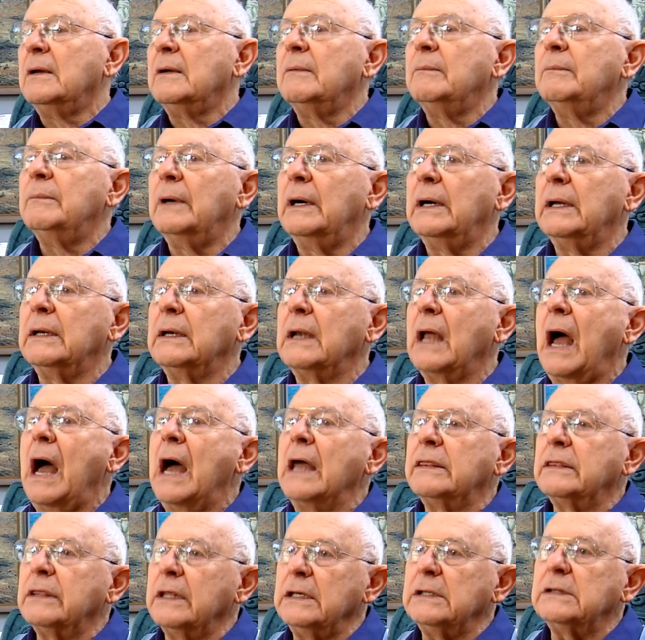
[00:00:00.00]
But I
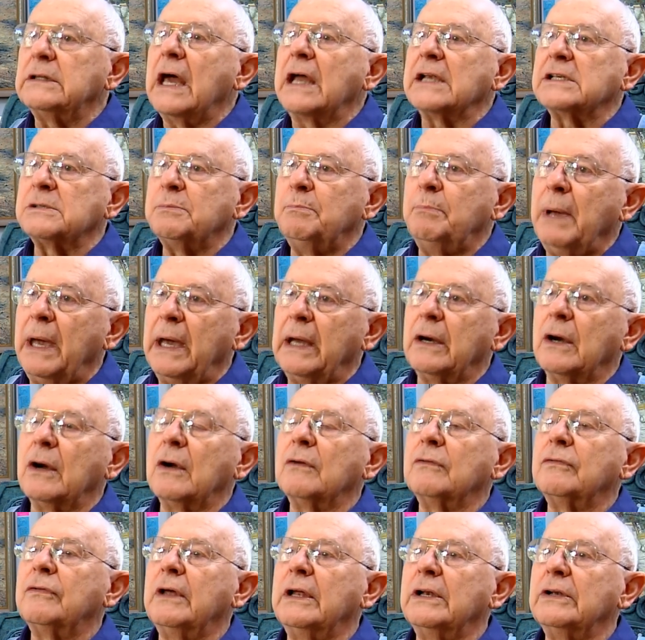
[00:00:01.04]
think that's
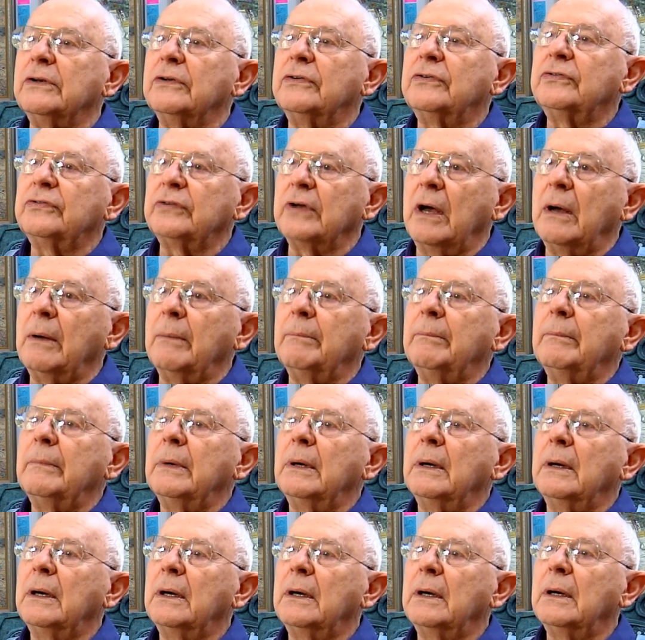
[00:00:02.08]
better than
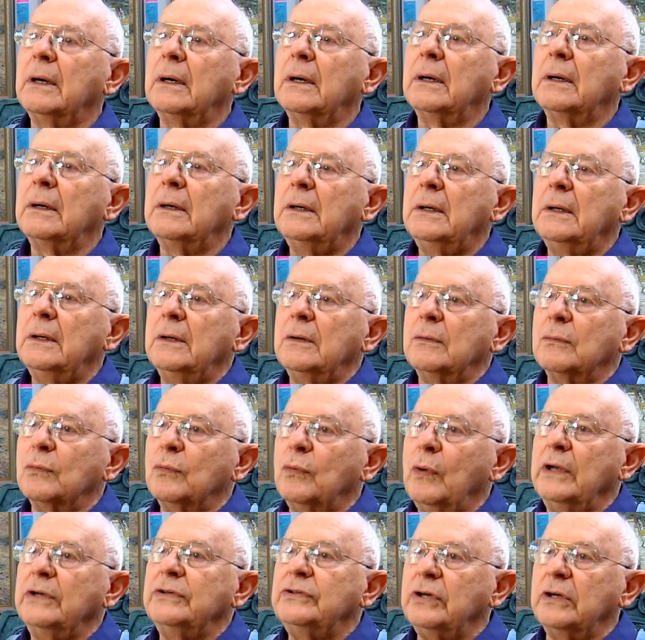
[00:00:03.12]
some
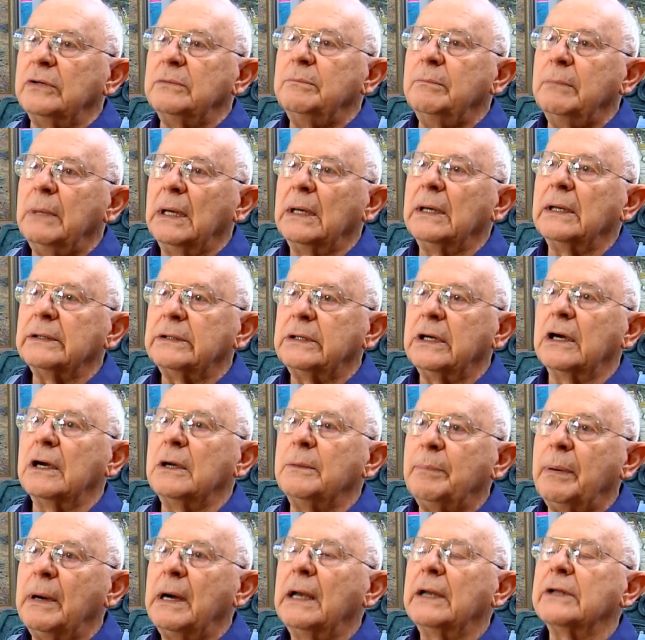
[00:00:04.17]
rigid military
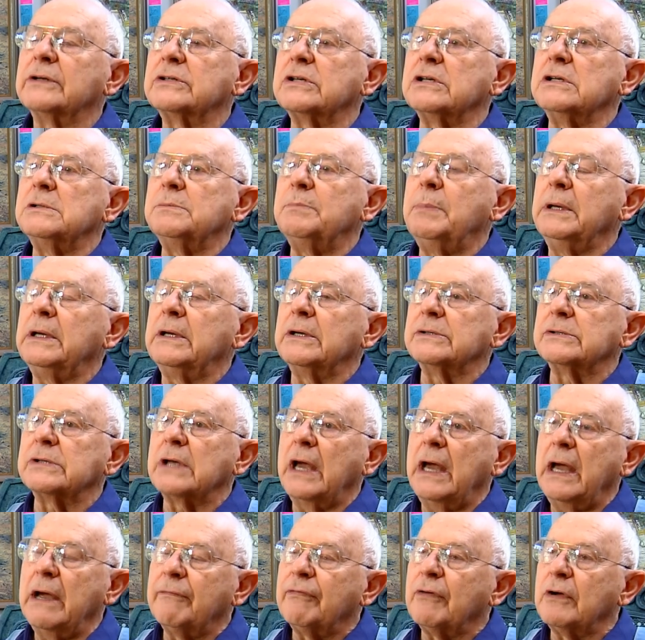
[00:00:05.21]
policies, because
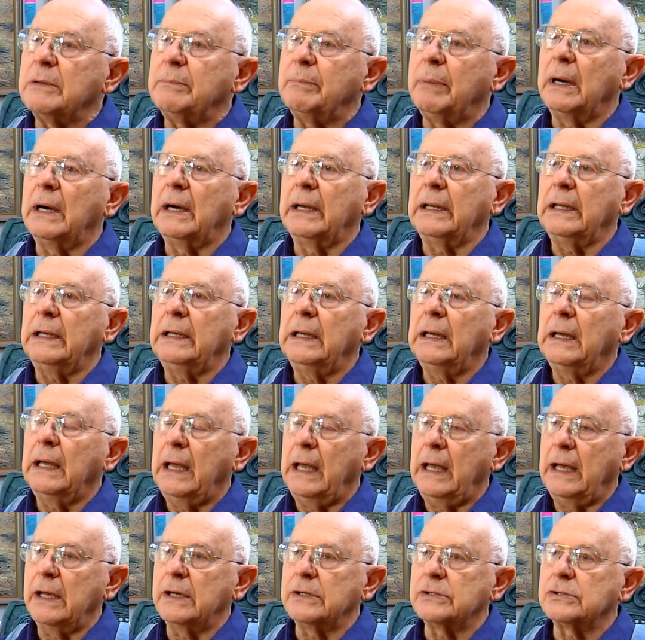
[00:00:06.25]
everybody
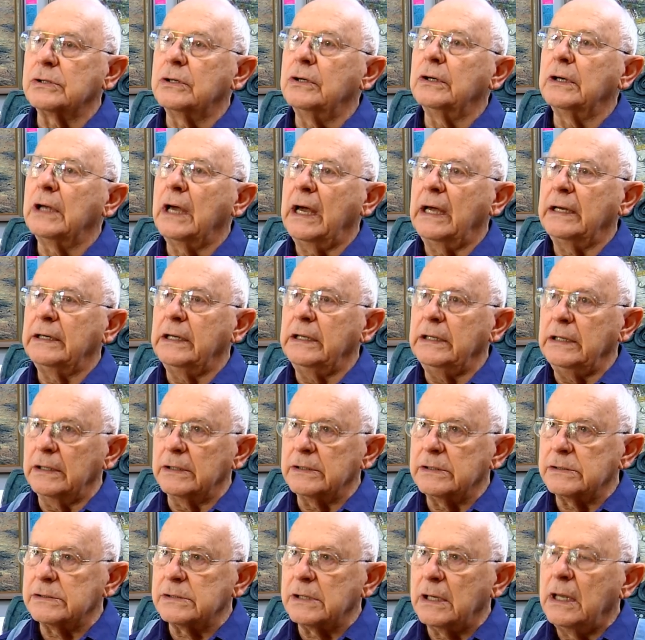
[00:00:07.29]
has good
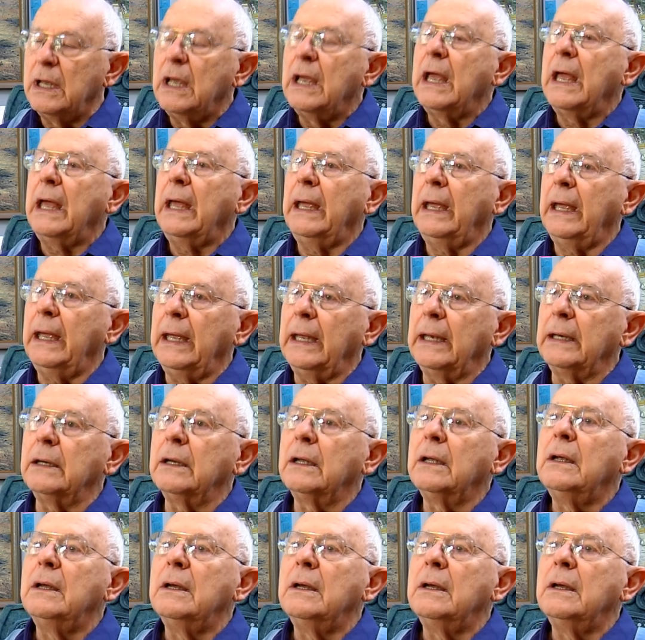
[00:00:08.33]
ideas, and